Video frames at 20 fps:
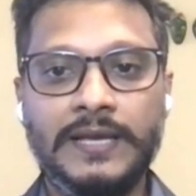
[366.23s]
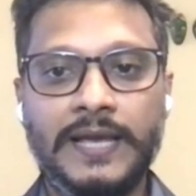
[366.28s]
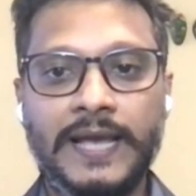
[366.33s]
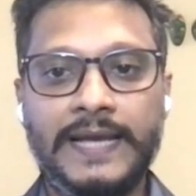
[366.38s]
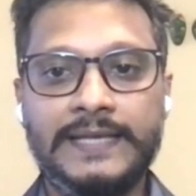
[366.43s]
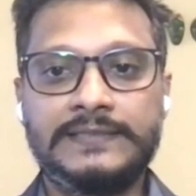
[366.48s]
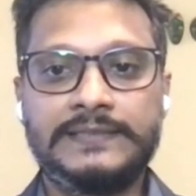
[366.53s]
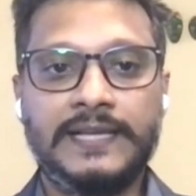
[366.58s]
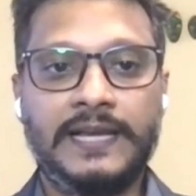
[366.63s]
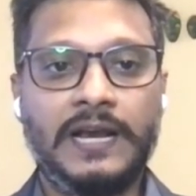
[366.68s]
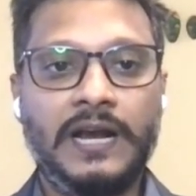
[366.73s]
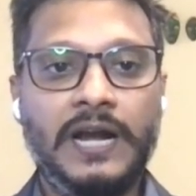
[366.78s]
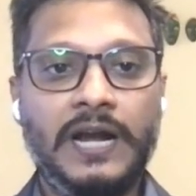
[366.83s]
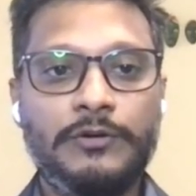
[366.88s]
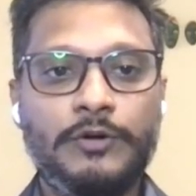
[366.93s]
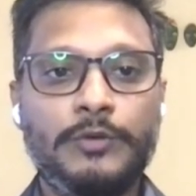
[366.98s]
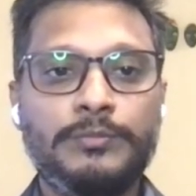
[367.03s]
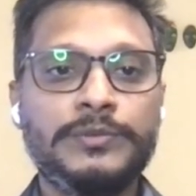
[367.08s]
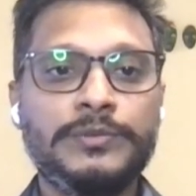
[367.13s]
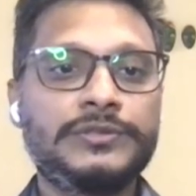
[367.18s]
As they
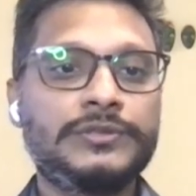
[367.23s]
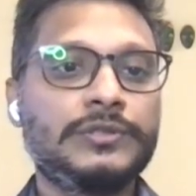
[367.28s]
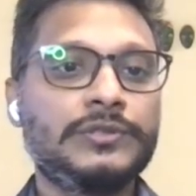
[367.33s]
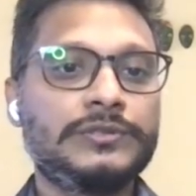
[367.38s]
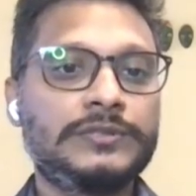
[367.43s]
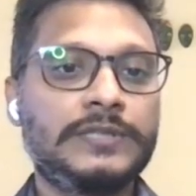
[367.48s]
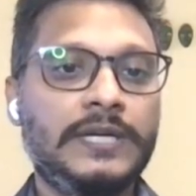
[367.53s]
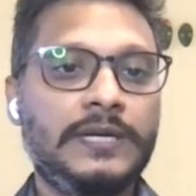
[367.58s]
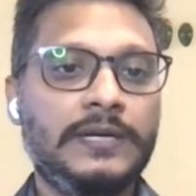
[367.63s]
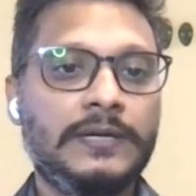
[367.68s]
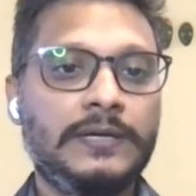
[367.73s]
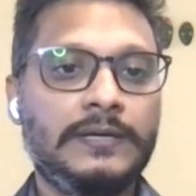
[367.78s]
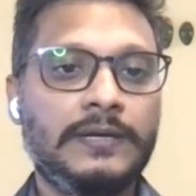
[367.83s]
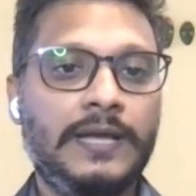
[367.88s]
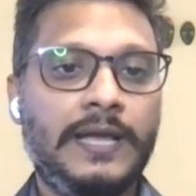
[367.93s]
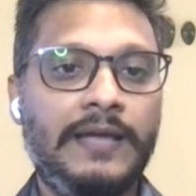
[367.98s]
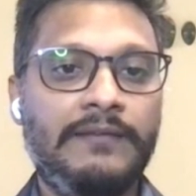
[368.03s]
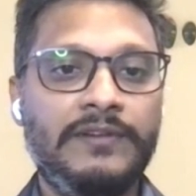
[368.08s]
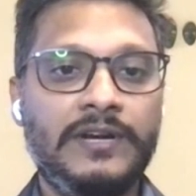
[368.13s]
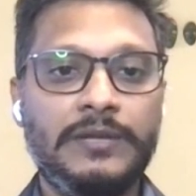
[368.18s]
are open source and
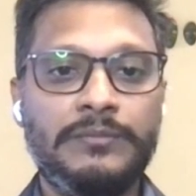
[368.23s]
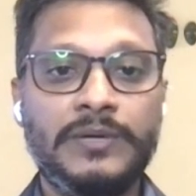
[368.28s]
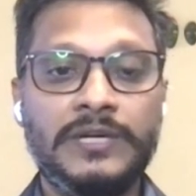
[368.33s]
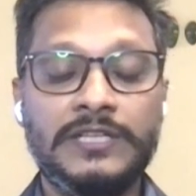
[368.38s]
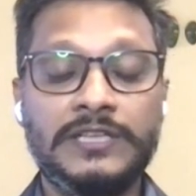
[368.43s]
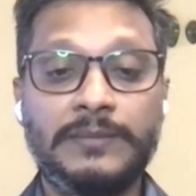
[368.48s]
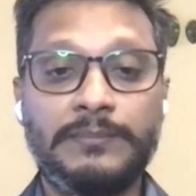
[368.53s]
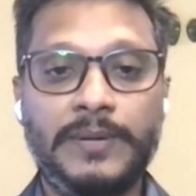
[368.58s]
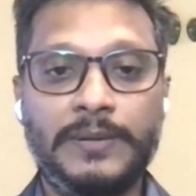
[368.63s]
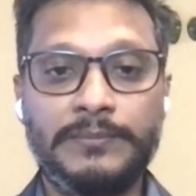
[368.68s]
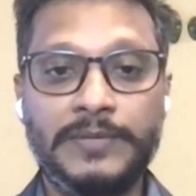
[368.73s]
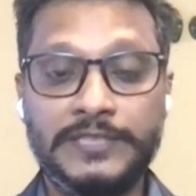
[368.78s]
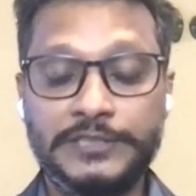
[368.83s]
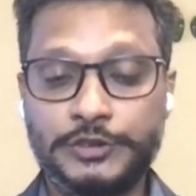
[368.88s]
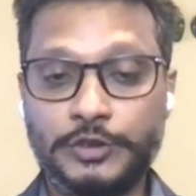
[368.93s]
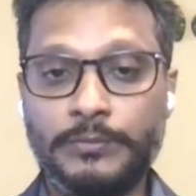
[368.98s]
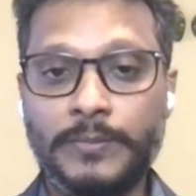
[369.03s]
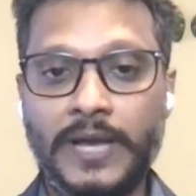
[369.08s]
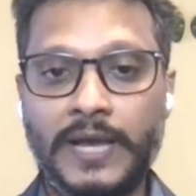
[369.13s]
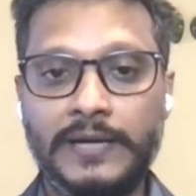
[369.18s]
available in the public
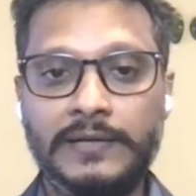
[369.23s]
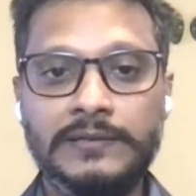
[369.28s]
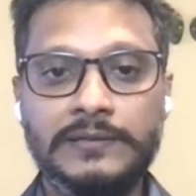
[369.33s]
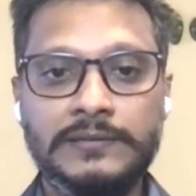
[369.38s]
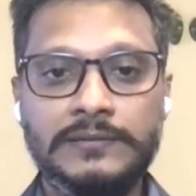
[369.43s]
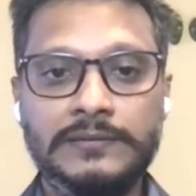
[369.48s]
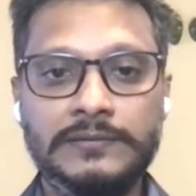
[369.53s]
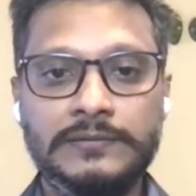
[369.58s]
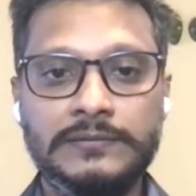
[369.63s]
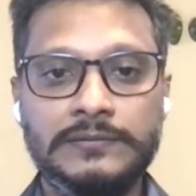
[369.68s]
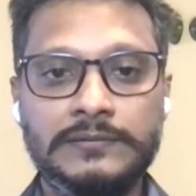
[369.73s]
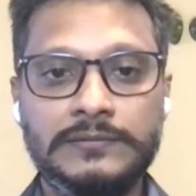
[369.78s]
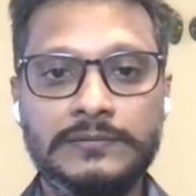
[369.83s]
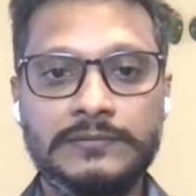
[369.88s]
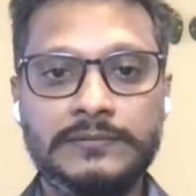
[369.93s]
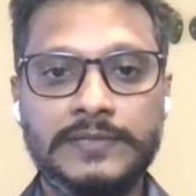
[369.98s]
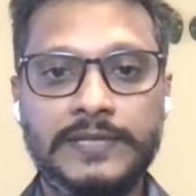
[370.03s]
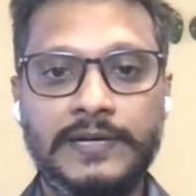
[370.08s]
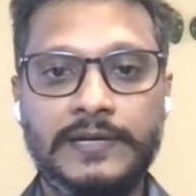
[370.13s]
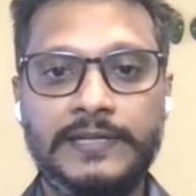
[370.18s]
domain,
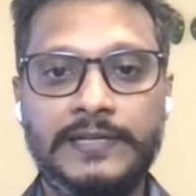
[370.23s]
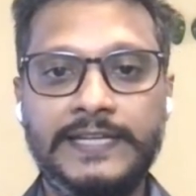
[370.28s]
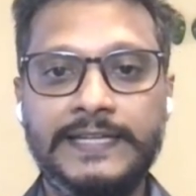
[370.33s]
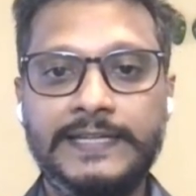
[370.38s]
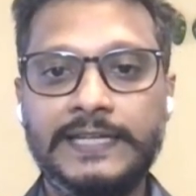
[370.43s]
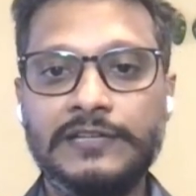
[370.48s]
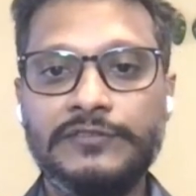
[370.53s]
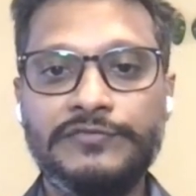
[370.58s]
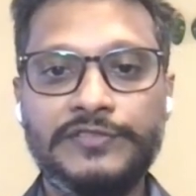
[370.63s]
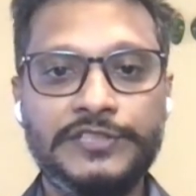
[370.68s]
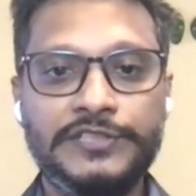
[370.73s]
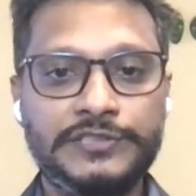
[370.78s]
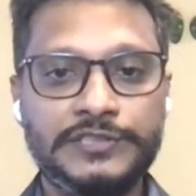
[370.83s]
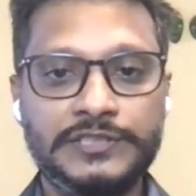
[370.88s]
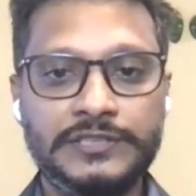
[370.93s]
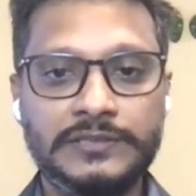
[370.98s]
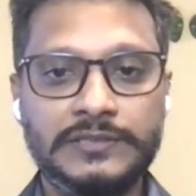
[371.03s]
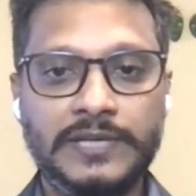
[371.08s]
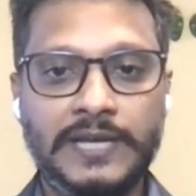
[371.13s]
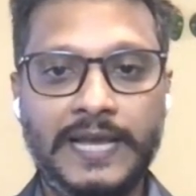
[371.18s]
their detailed
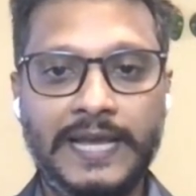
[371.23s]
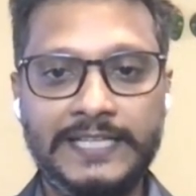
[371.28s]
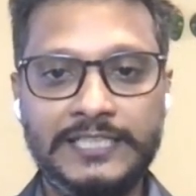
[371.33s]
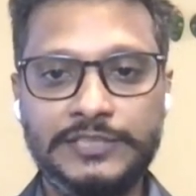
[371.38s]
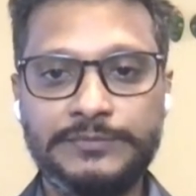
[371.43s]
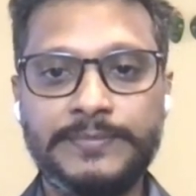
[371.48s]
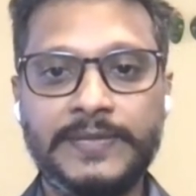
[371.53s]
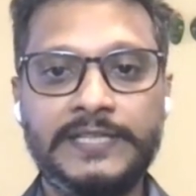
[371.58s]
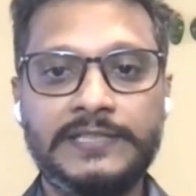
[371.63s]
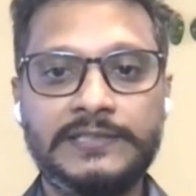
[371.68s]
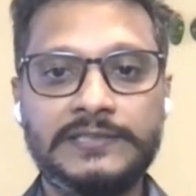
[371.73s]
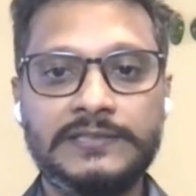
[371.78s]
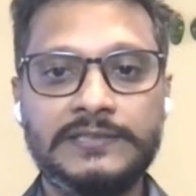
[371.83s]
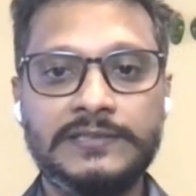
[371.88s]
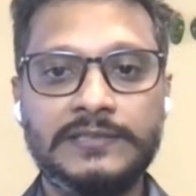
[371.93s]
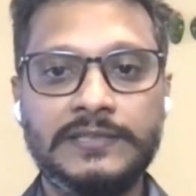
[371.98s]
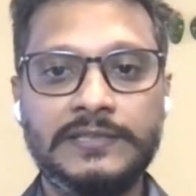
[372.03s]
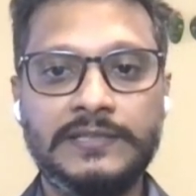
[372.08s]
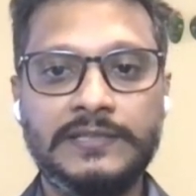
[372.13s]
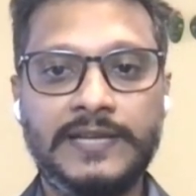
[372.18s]
features and specs
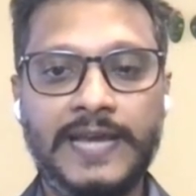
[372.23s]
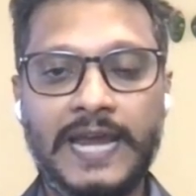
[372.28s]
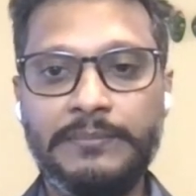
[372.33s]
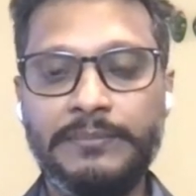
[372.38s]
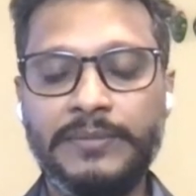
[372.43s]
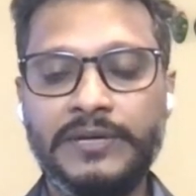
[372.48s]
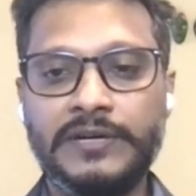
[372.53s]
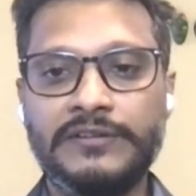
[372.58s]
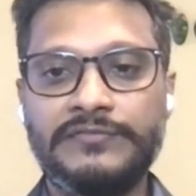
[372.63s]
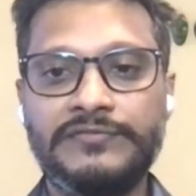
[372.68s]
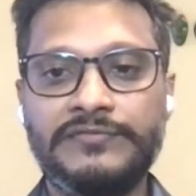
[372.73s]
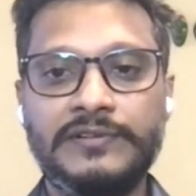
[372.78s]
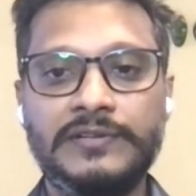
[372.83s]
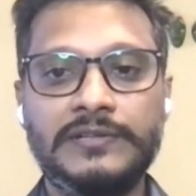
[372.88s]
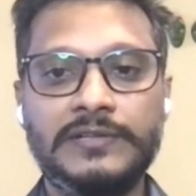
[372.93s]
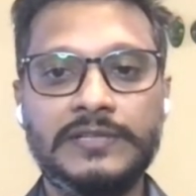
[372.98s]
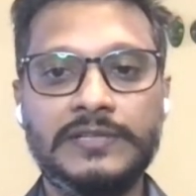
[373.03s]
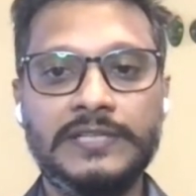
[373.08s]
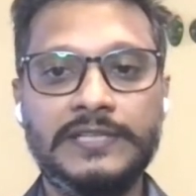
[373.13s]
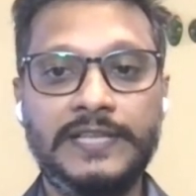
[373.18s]
can be
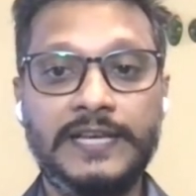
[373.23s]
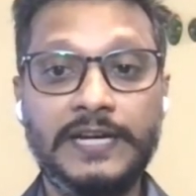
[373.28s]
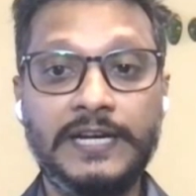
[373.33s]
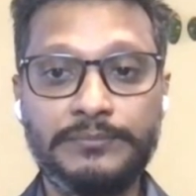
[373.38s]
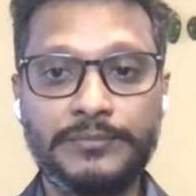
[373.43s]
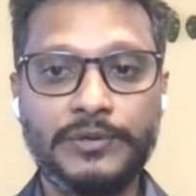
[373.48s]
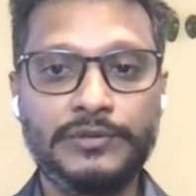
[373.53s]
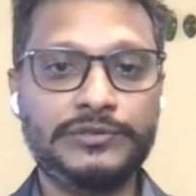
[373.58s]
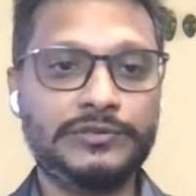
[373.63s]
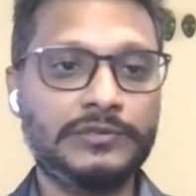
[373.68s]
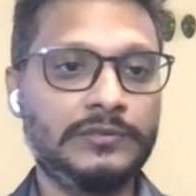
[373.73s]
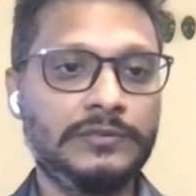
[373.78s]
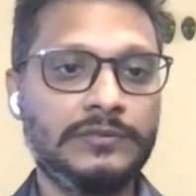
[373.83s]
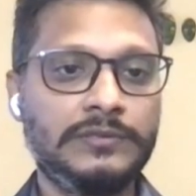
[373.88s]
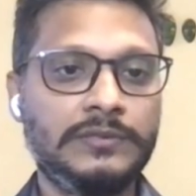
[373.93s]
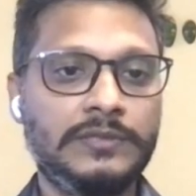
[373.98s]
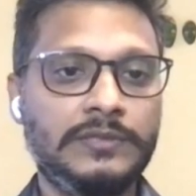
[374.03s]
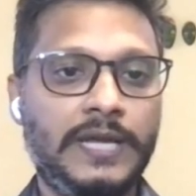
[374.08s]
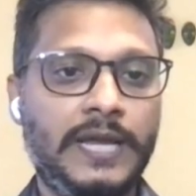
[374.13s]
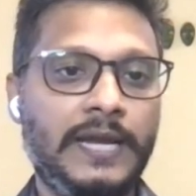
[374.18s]
referred in their portal
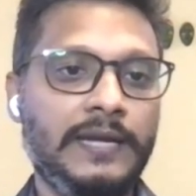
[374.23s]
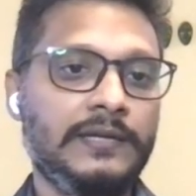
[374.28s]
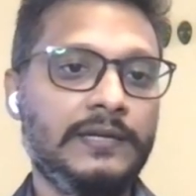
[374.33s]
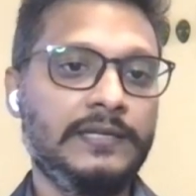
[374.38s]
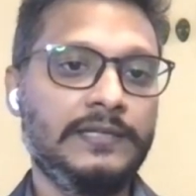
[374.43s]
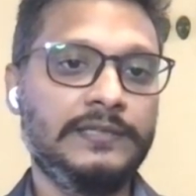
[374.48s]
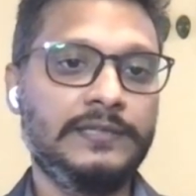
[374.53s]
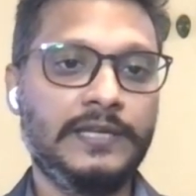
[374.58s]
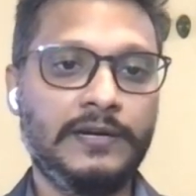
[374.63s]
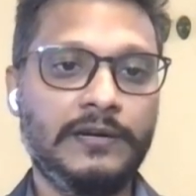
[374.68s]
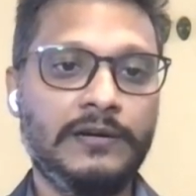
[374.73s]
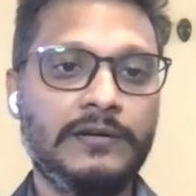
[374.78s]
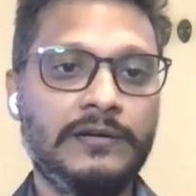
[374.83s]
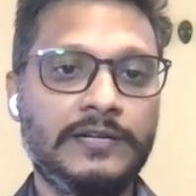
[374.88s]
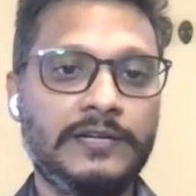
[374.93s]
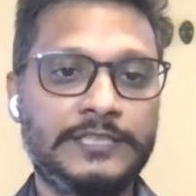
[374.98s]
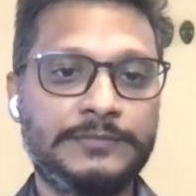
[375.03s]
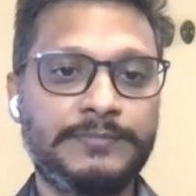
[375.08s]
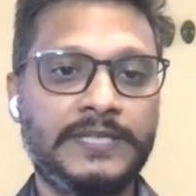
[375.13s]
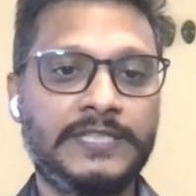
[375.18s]
and in their
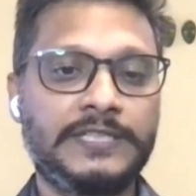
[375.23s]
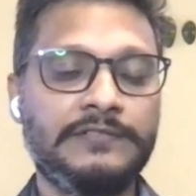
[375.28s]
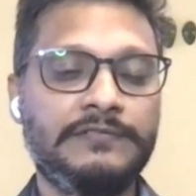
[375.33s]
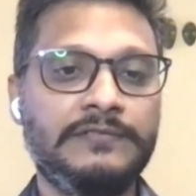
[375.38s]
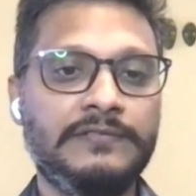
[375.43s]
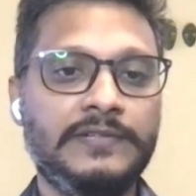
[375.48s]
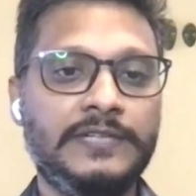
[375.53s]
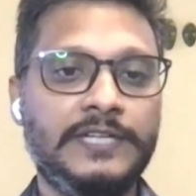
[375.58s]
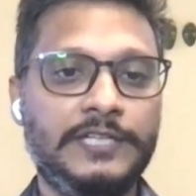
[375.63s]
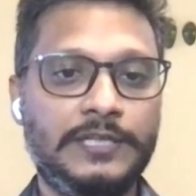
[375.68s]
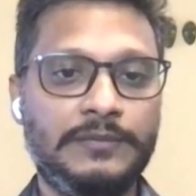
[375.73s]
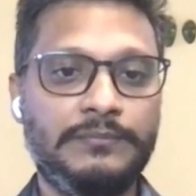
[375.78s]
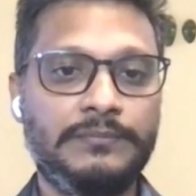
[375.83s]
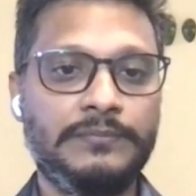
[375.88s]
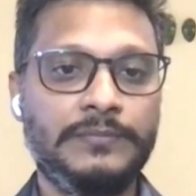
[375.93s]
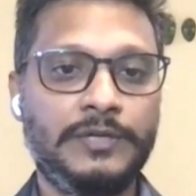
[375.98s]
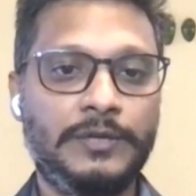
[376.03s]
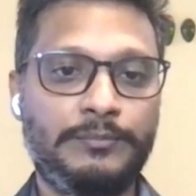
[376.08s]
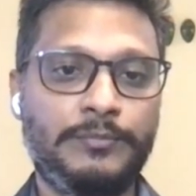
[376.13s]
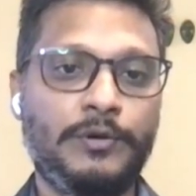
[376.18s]
respective GitHub
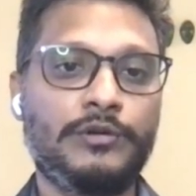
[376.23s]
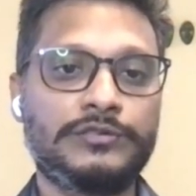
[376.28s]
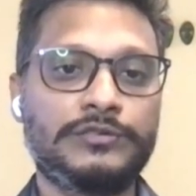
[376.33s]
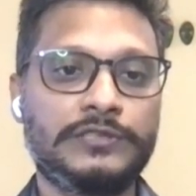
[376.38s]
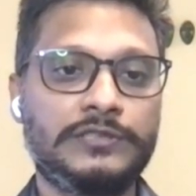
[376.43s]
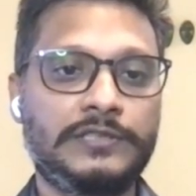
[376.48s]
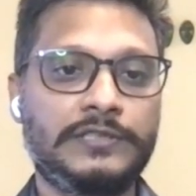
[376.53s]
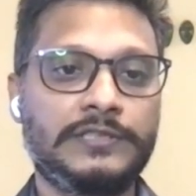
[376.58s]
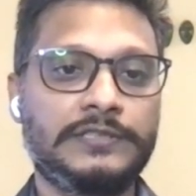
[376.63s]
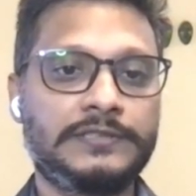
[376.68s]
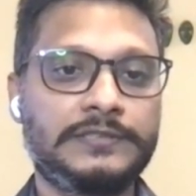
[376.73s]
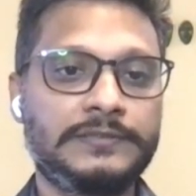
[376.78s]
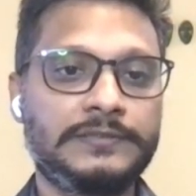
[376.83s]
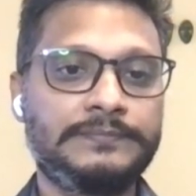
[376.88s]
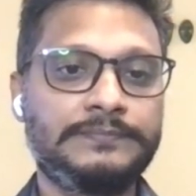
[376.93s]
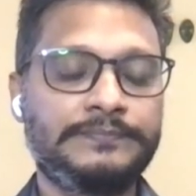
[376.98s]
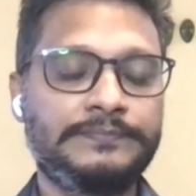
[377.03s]
repositories.